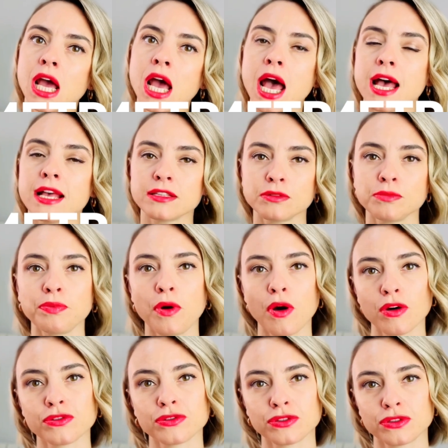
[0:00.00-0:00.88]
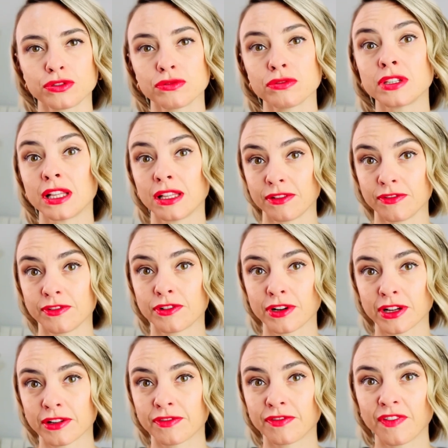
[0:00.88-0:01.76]
as opposed to
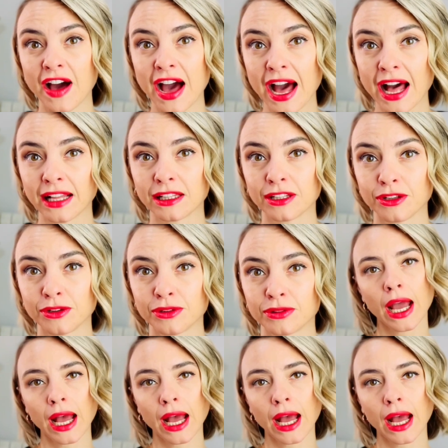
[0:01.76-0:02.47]
delivering value?